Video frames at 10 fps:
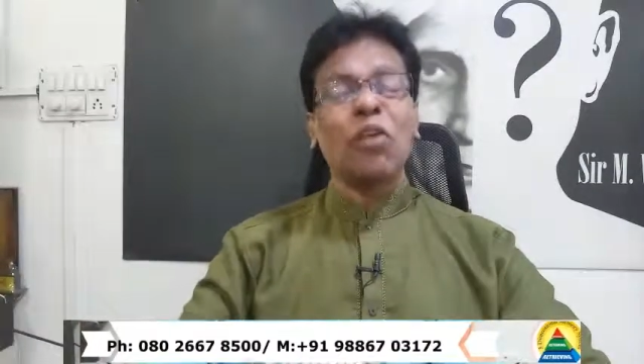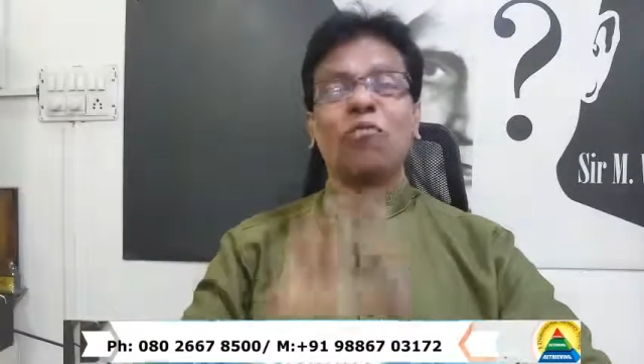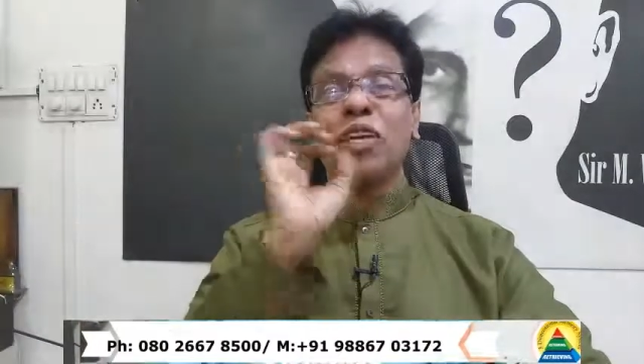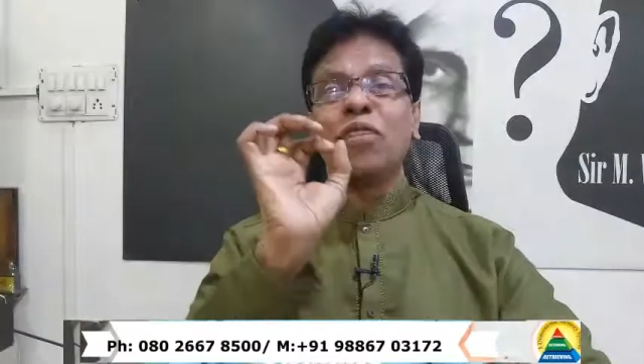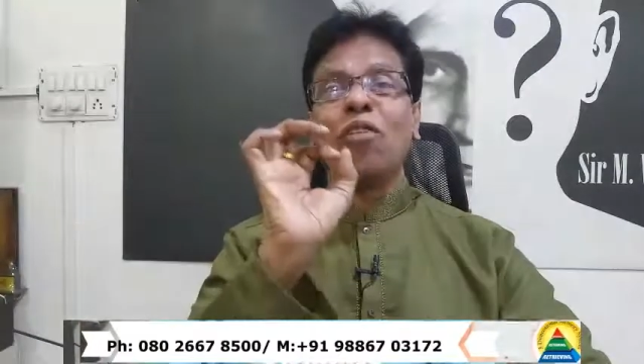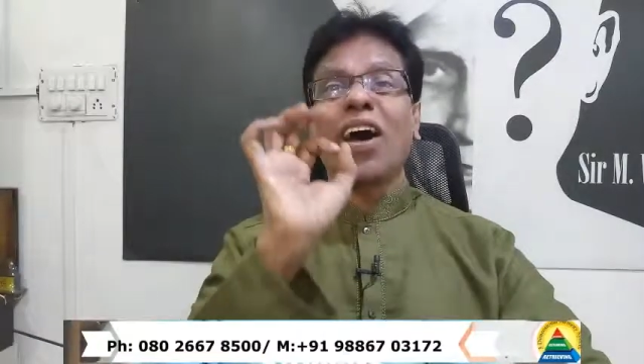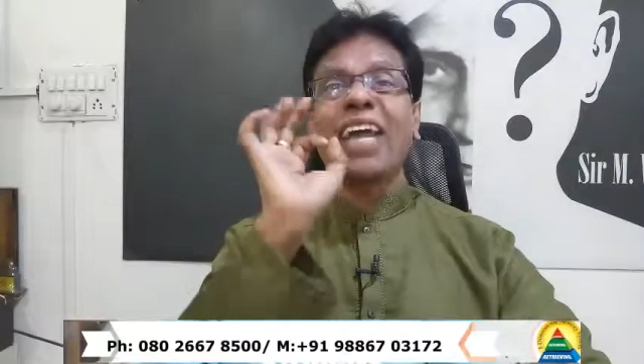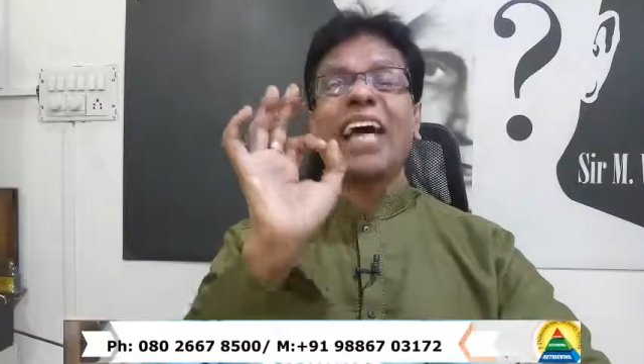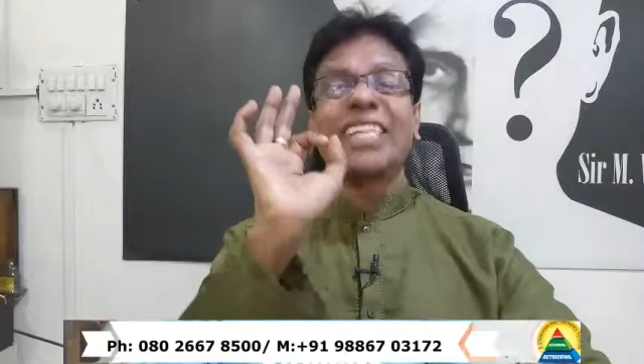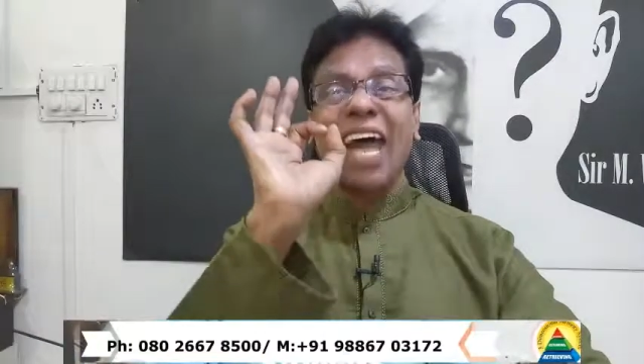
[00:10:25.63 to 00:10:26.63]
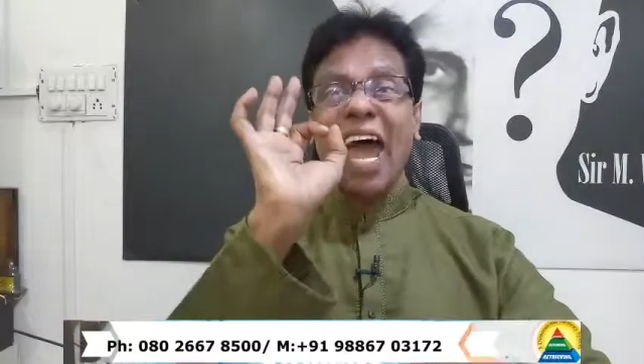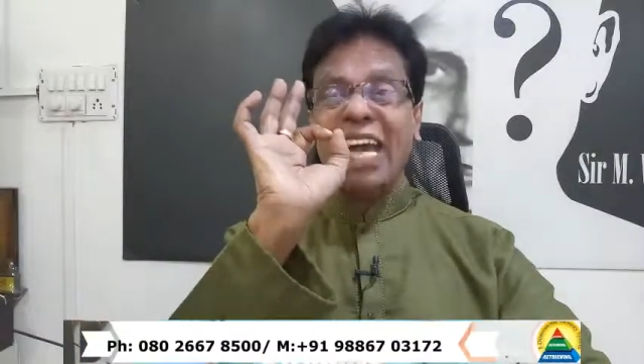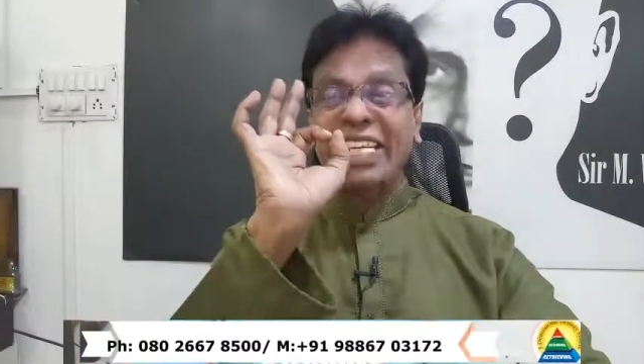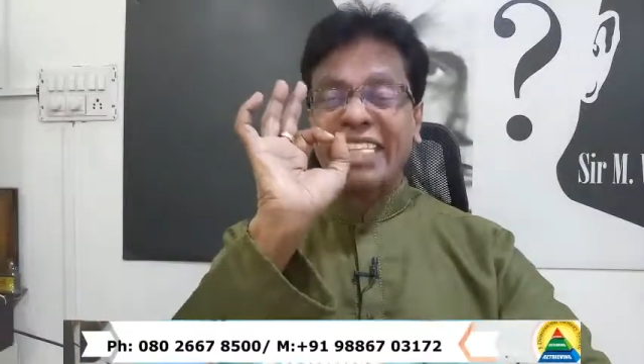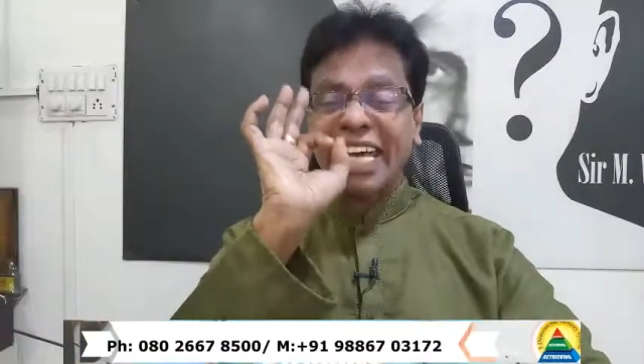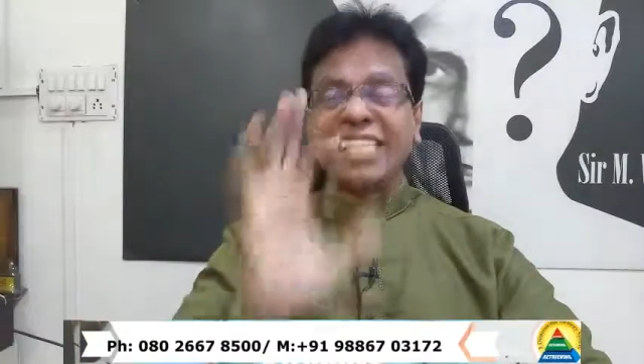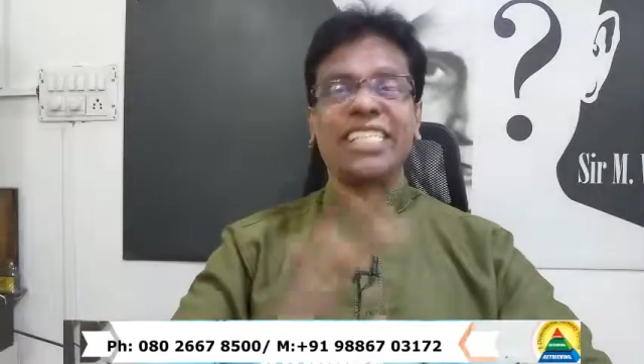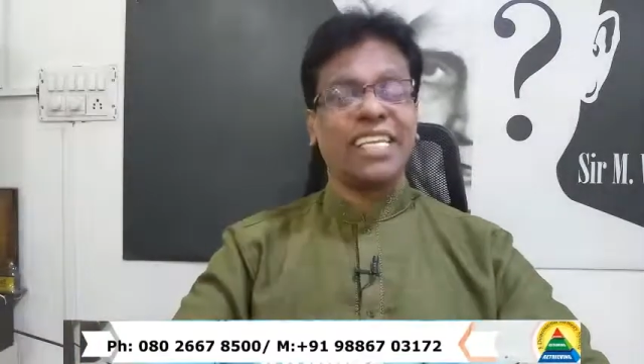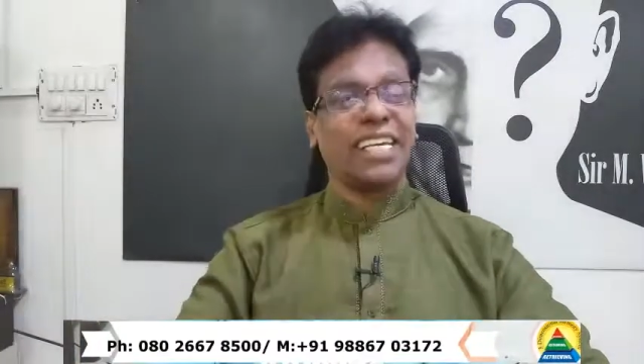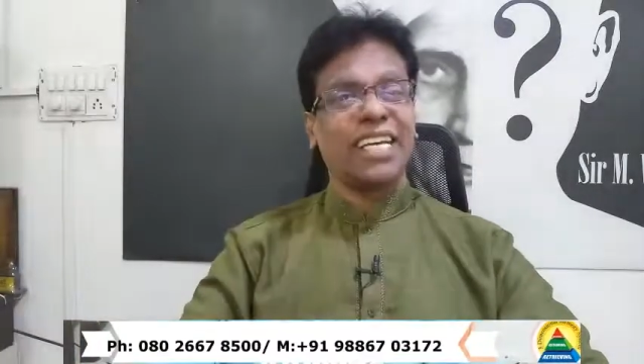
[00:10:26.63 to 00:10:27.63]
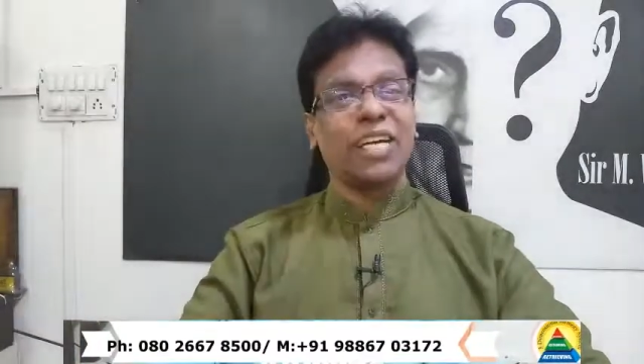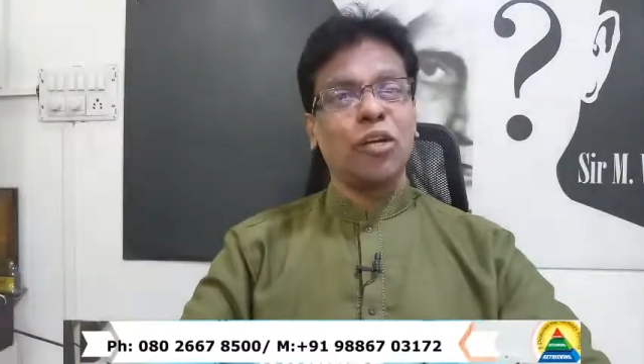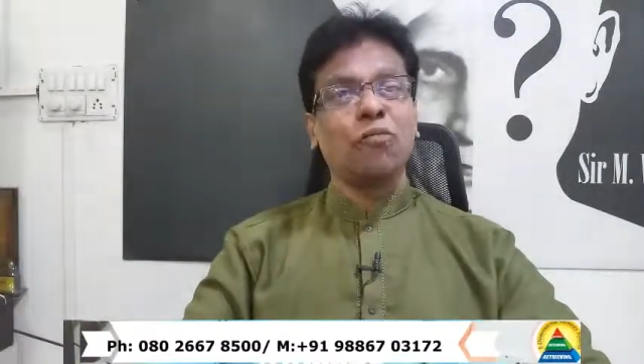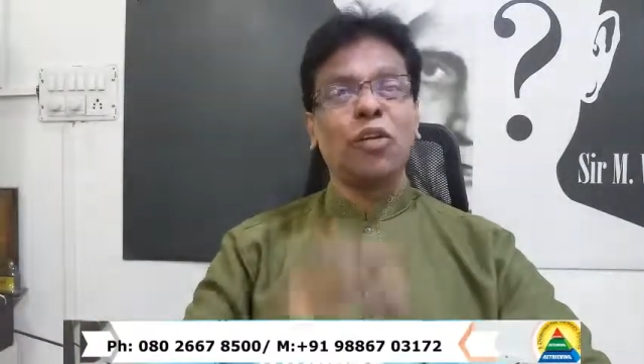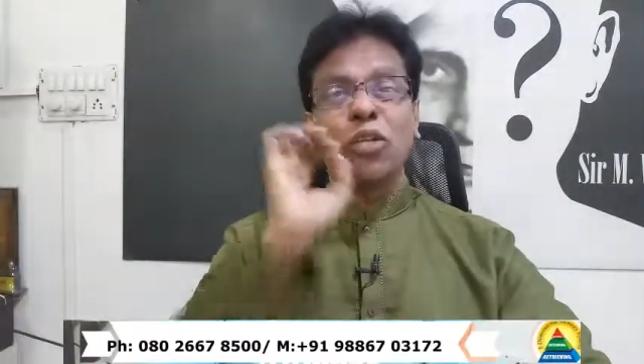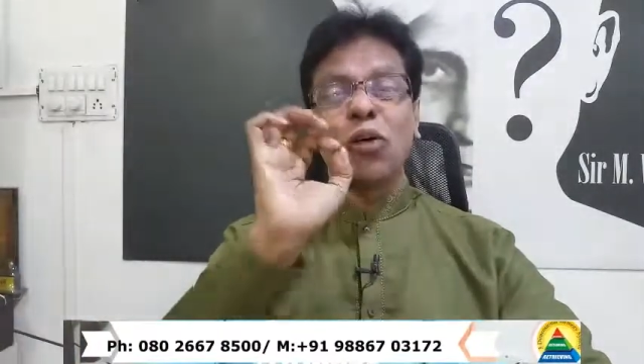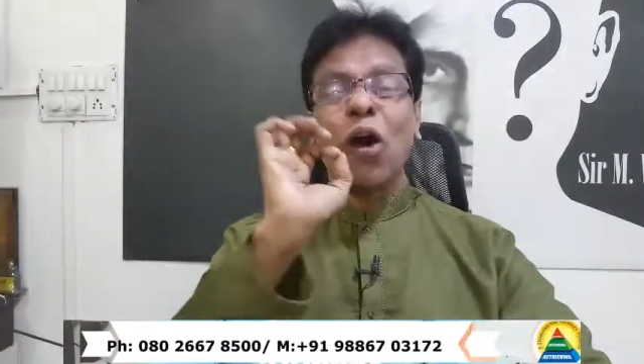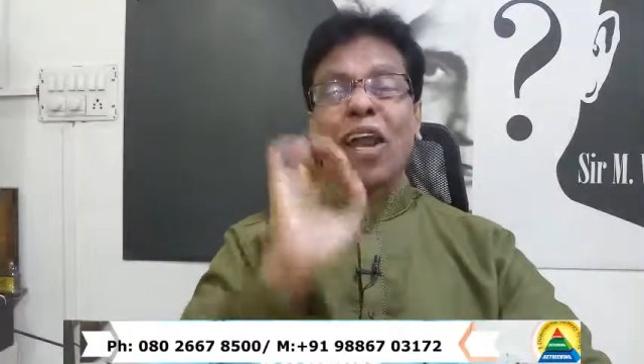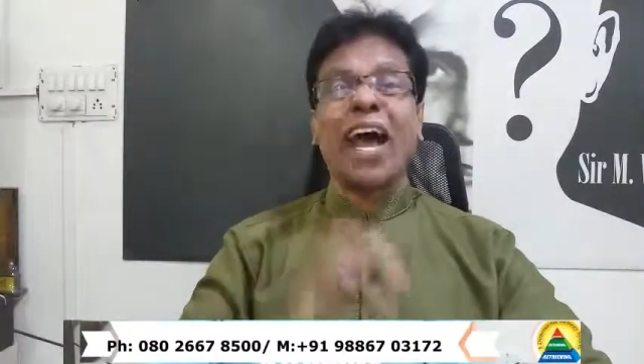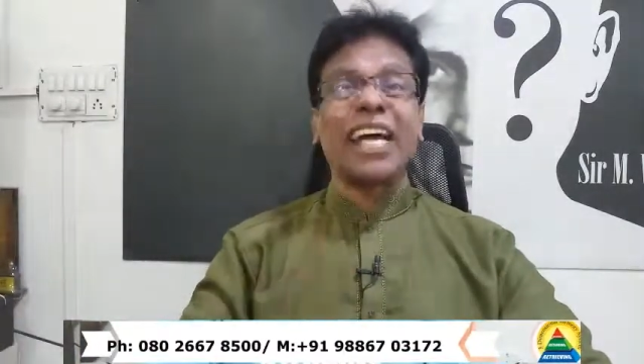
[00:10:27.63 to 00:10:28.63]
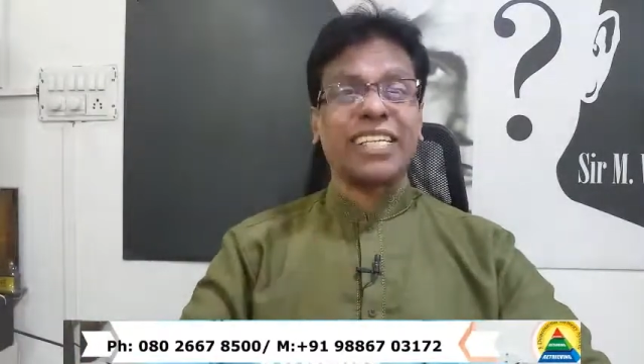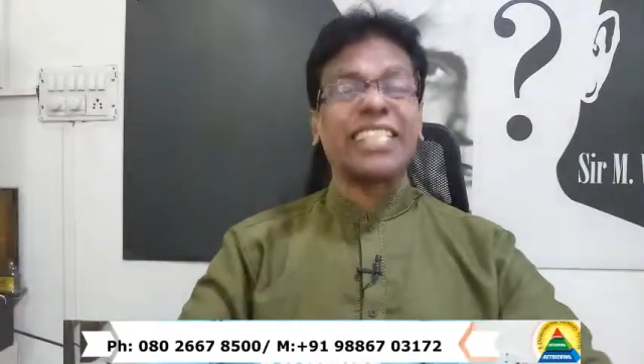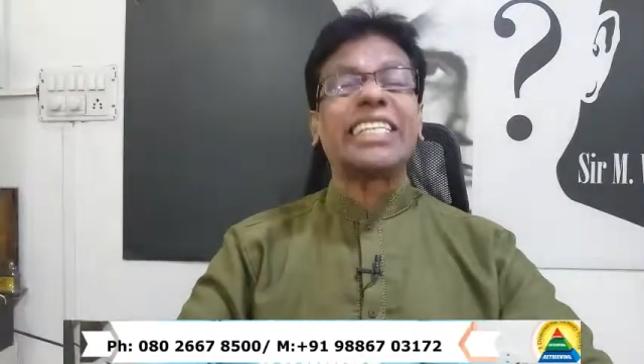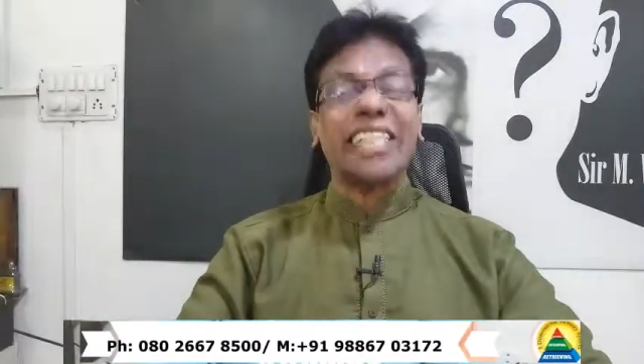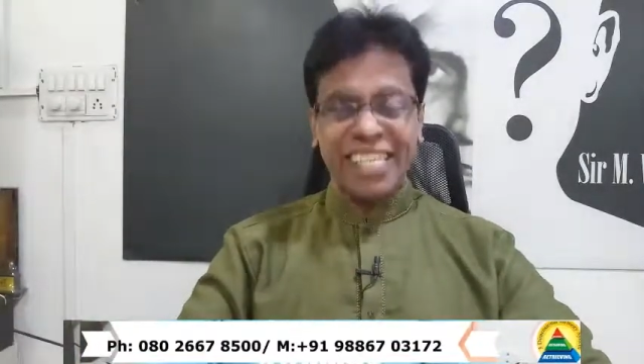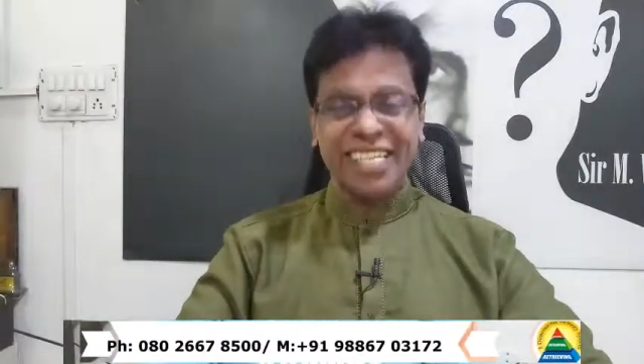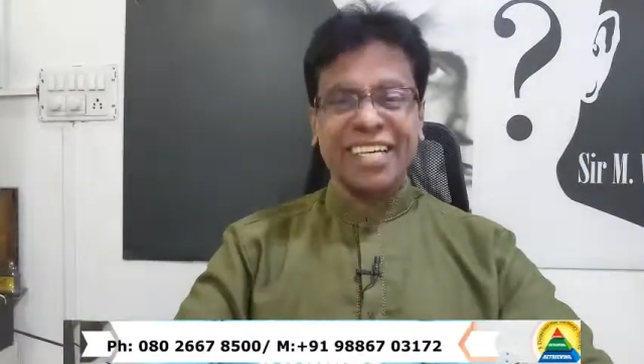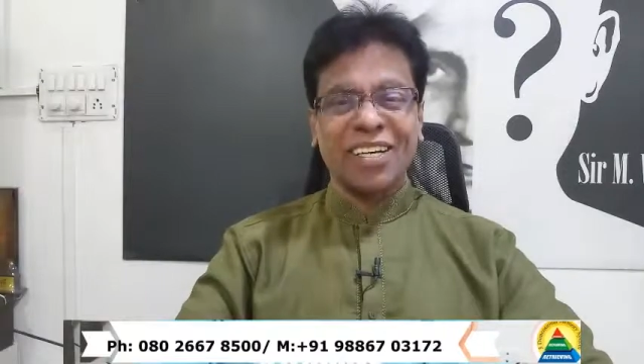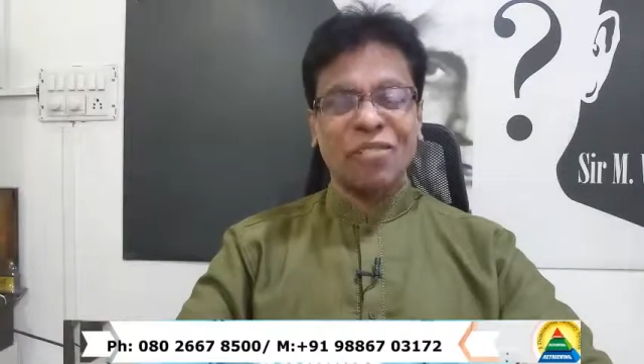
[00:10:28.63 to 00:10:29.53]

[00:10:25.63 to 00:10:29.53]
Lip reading: when you are at anxiety, when you are at tension.